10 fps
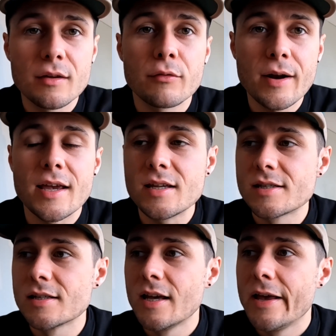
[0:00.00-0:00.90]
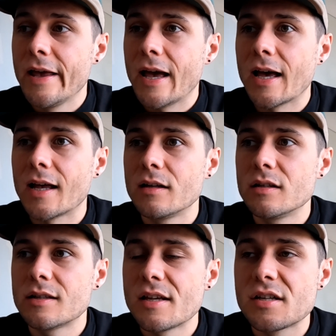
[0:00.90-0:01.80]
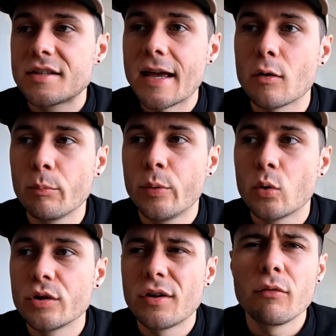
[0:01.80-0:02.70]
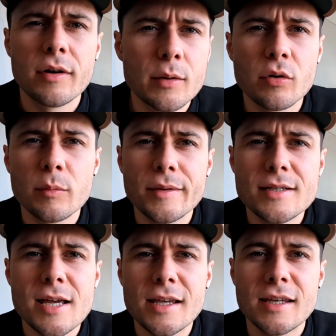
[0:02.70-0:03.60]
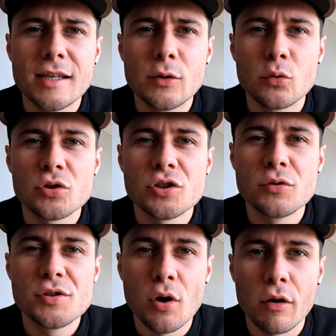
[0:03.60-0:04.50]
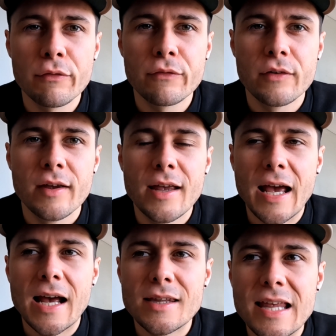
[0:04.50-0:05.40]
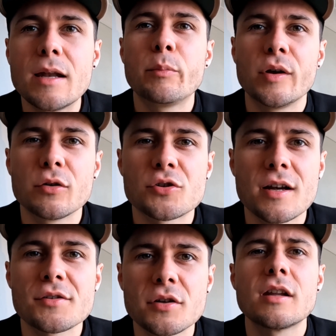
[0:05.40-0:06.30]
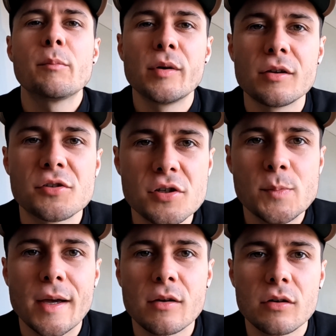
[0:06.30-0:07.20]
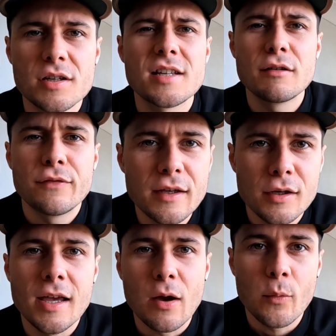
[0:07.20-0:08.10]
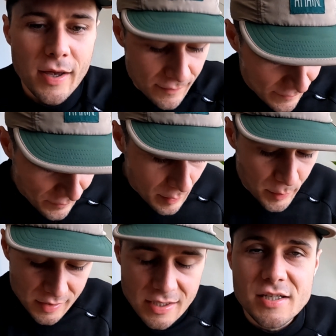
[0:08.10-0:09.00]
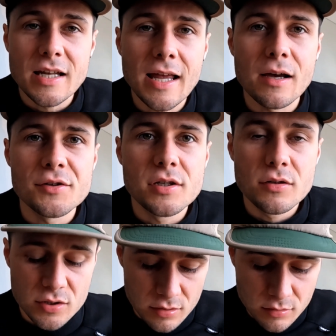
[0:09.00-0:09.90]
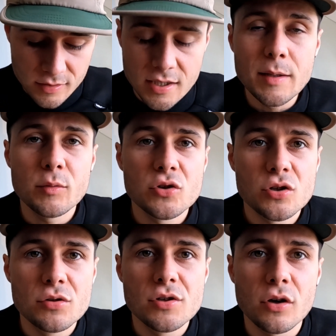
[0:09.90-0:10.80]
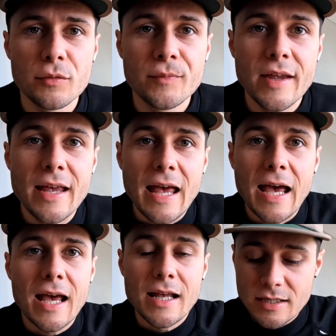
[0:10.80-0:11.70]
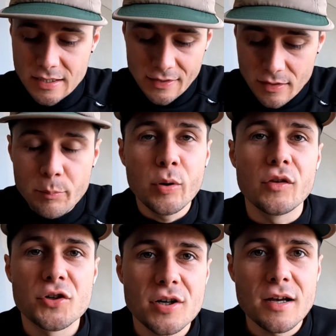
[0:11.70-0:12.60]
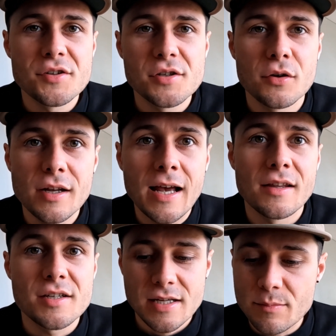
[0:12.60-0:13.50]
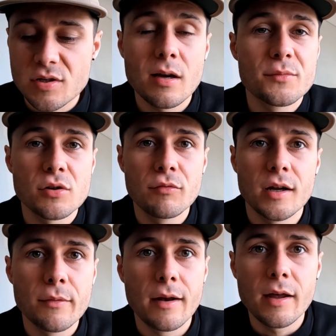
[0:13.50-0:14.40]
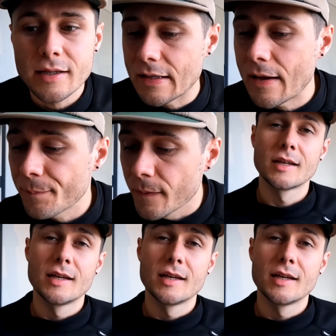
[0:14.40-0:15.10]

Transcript: of the race and there's a downpour, you don't really want to be taking your shoes off and then putting your trousers on, then putting your shoes back on, because then your feet could get wet. But this allows you to keep your shoes on and then put the trousers on at the same time. So really, really like that.